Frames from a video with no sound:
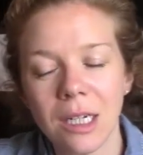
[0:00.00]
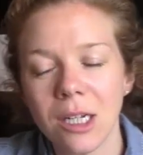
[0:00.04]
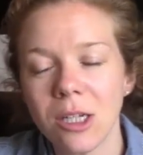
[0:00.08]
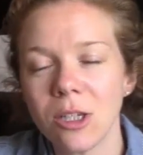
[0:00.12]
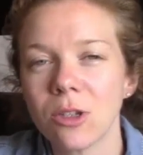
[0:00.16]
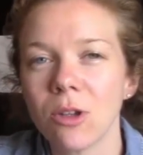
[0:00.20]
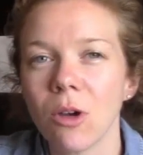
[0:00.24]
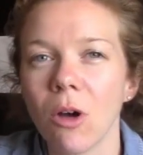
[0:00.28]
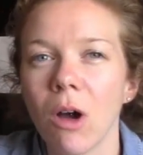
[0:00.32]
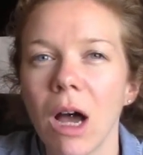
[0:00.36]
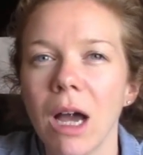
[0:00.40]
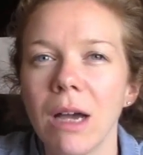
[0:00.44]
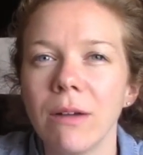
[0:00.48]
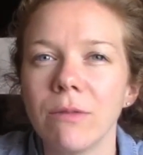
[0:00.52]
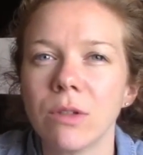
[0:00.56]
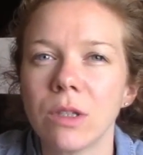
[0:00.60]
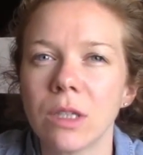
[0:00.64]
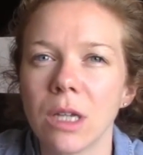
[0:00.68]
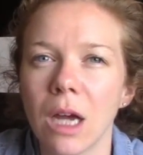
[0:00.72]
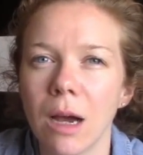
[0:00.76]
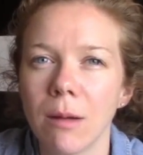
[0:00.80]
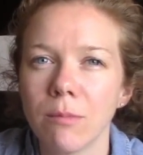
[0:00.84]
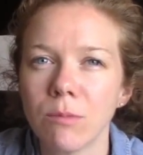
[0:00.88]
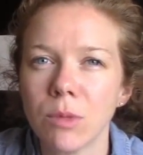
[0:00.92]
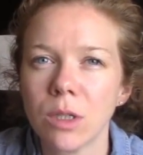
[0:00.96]
So I've
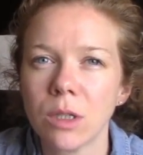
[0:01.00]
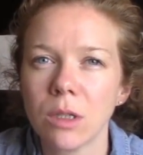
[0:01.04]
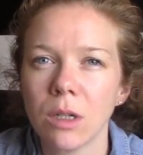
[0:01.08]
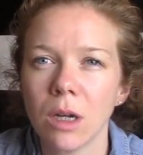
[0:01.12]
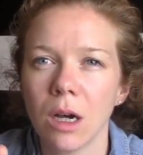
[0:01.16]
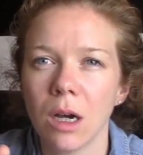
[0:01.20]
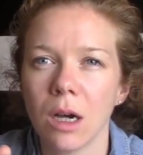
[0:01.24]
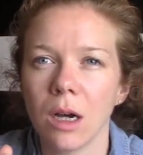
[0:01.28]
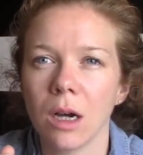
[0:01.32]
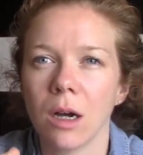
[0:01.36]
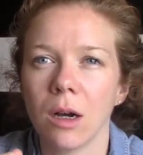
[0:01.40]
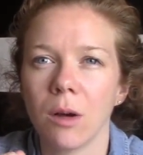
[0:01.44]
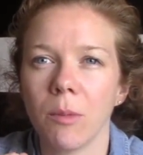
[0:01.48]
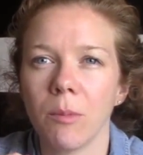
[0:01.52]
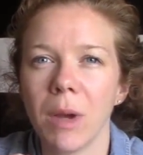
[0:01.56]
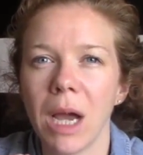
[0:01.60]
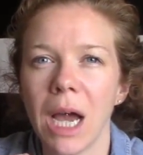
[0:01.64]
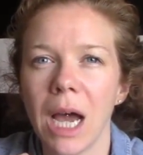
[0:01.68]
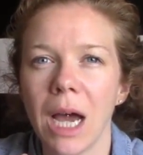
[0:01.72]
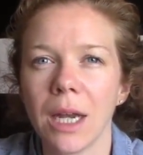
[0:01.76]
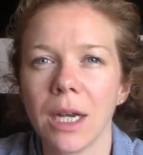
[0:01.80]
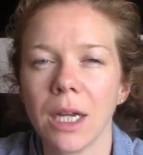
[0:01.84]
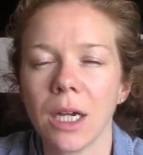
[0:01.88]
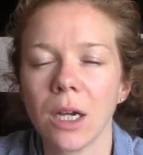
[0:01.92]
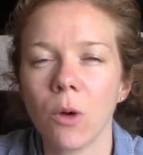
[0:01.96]
stopped
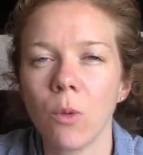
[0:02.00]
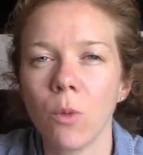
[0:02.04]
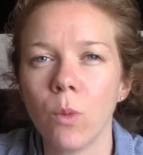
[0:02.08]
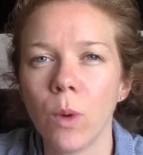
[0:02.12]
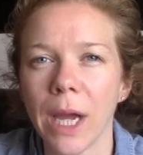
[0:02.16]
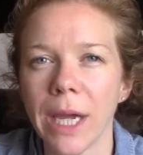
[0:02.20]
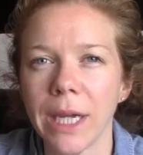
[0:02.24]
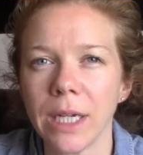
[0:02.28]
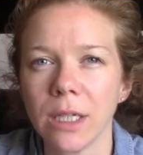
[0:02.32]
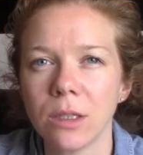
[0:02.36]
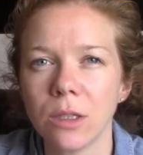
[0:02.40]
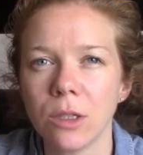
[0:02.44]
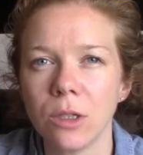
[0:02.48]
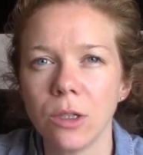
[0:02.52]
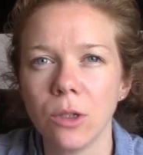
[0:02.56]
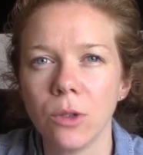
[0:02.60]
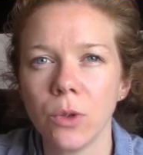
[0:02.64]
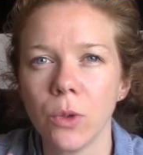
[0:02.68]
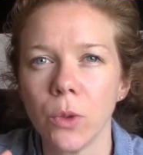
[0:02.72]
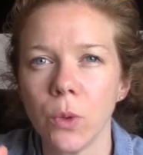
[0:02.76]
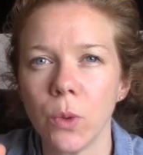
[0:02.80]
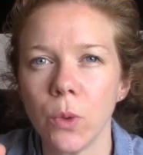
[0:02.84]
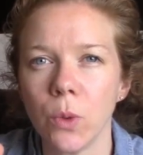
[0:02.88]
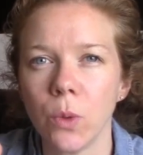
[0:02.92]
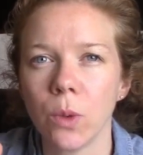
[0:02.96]
adding a weight
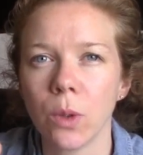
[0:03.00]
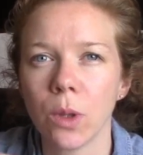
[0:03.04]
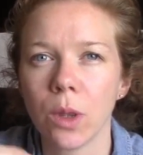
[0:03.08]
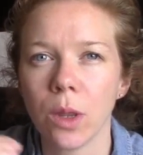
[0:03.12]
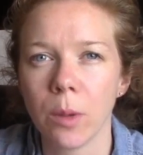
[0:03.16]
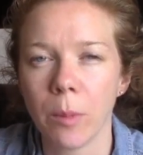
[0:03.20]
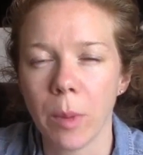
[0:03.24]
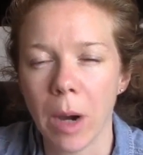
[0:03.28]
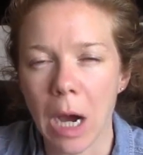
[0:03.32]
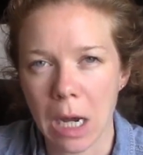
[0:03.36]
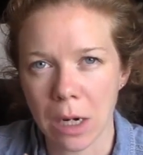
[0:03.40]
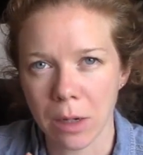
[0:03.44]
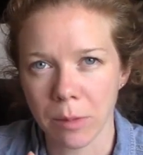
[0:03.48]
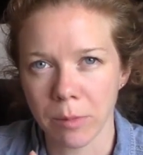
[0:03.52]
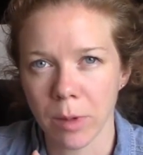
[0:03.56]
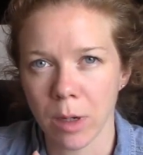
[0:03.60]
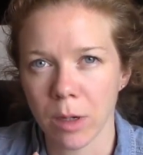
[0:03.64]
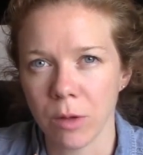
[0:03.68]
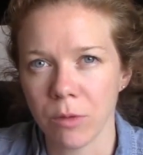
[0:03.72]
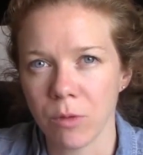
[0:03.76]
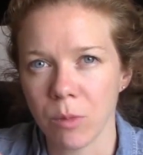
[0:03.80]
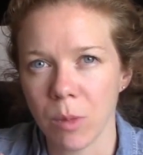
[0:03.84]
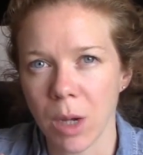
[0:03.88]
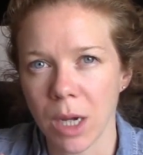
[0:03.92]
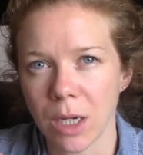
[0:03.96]
to the bottom
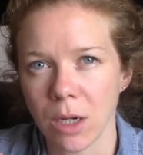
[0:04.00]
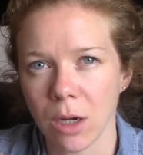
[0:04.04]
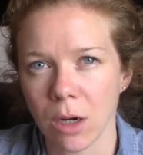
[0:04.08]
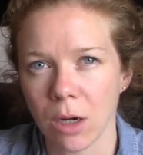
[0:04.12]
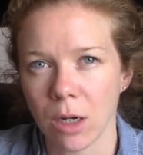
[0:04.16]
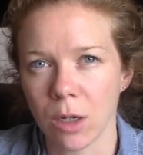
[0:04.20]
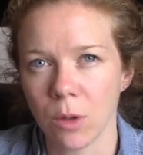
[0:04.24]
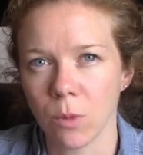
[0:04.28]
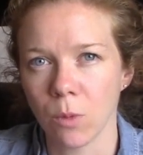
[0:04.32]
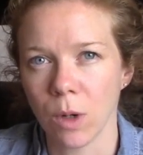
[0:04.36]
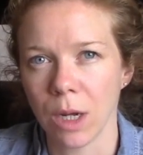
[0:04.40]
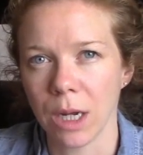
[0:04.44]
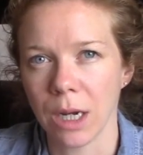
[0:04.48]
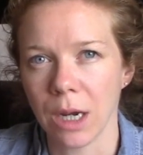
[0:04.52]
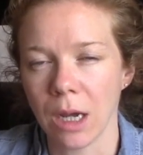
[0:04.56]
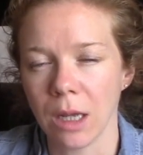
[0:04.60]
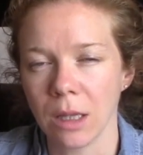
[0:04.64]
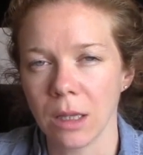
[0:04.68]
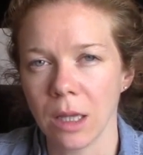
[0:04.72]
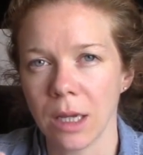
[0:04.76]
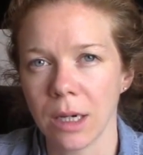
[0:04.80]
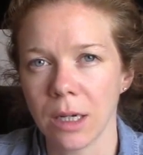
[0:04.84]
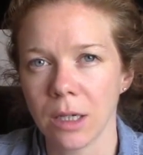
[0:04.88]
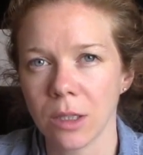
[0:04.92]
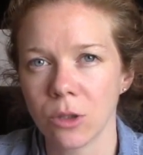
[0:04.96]
of my yarn when I
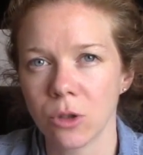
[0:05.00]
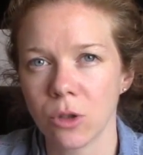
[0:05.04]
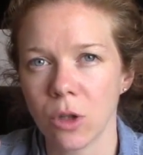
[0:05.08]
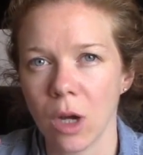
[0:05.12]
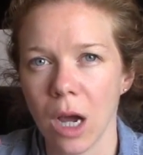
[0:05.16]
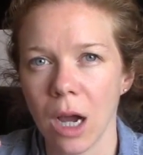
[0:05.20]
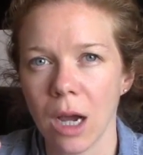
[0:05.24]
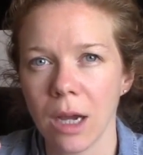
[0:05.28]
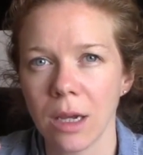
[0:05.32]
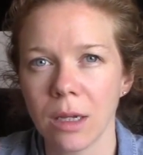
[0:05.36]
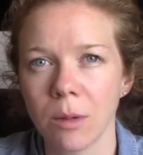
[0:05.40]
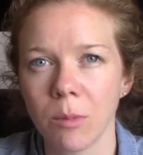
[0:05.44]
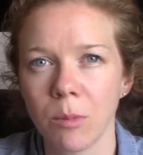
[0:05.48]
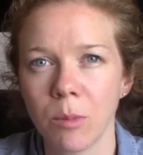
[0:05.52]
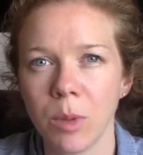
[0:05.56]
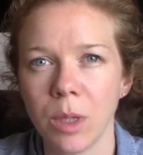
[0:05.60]
let it dry,